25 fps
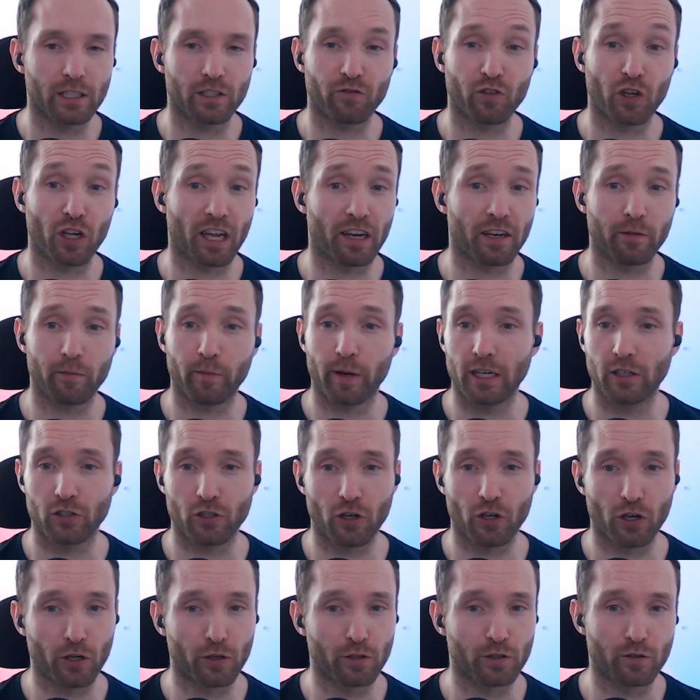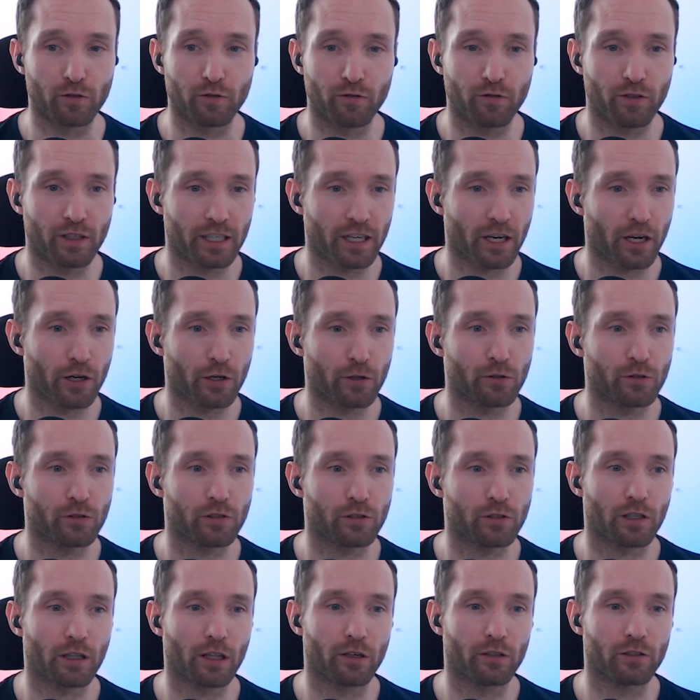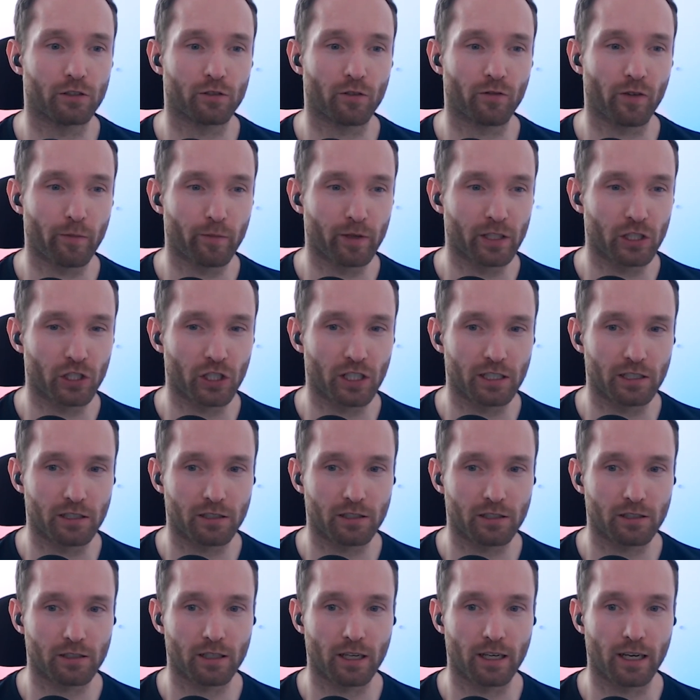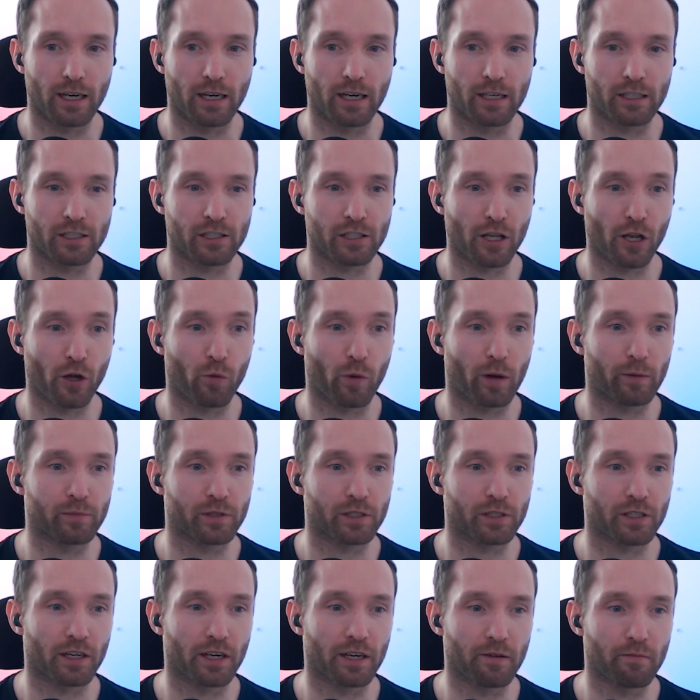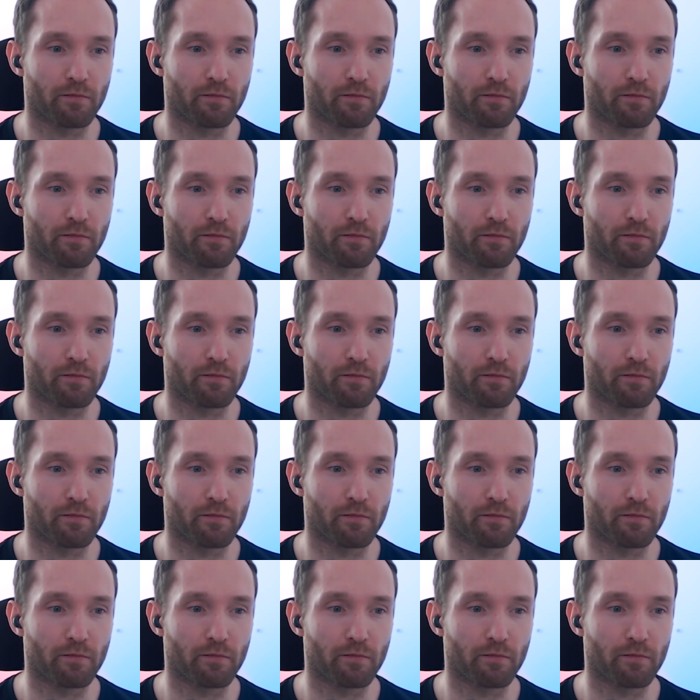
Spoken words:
If your landing page has got loads of videos and loads of images, a slow website